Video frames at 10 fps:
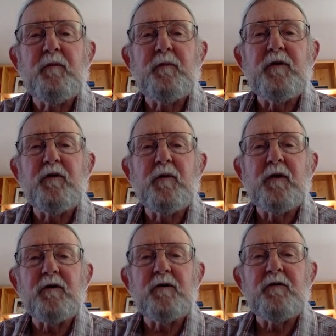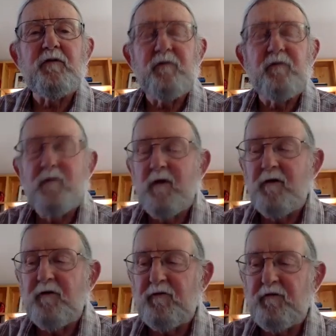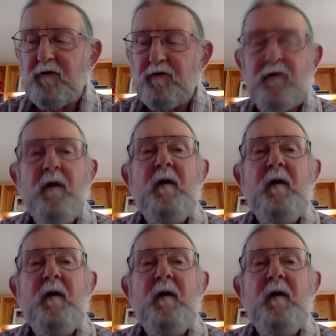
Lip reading: be correctly structured.